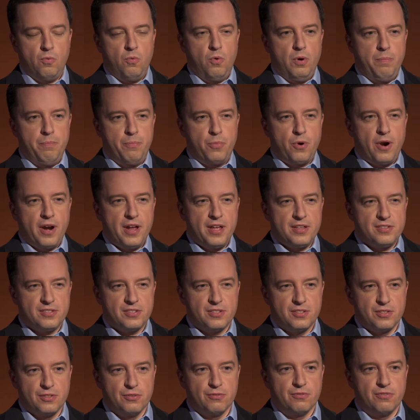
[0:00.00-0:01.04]
What brands
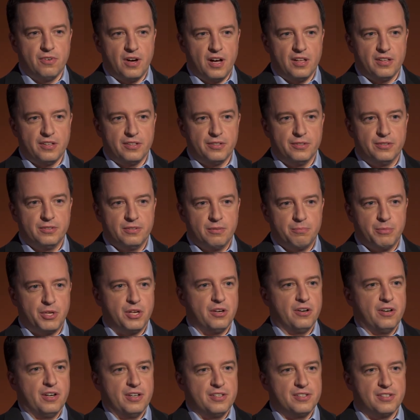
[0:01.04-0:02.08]
do you follow? I'm
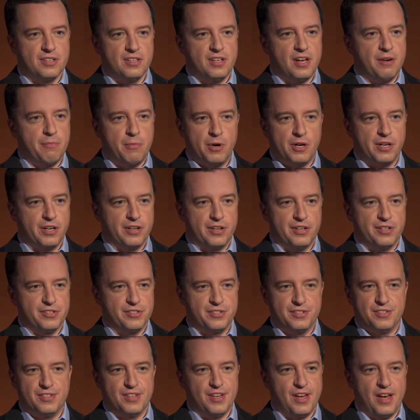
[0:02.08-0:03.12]
curious. A lot of
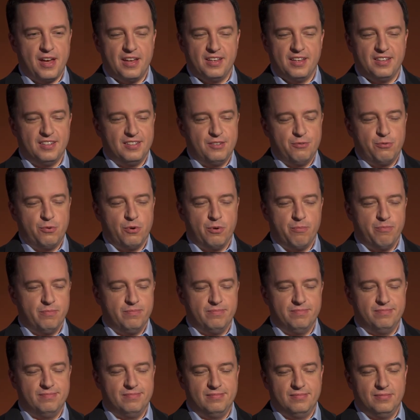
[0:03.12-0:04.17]
marketers yeah, were
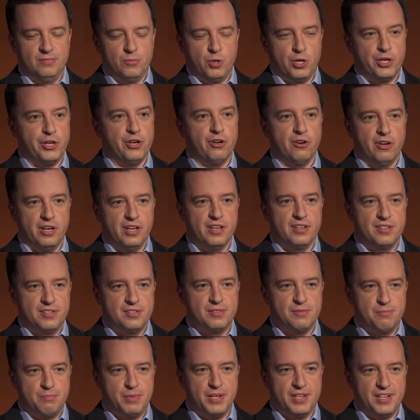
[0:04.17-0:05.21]

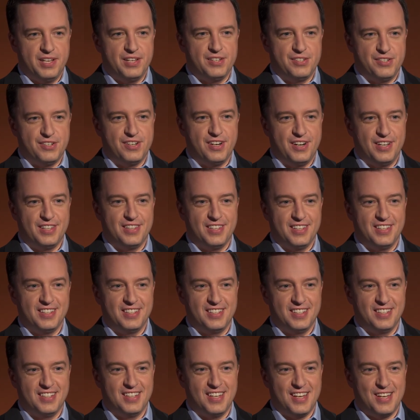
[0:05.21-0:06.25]
curious by yeah. nature, I
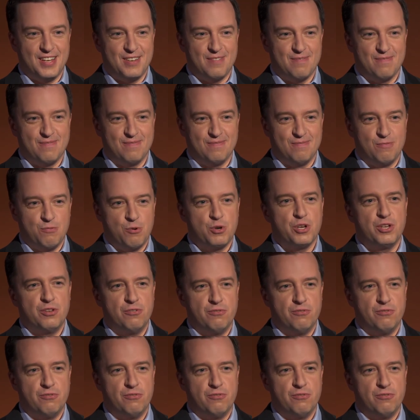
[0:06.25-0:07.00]
think. Um, what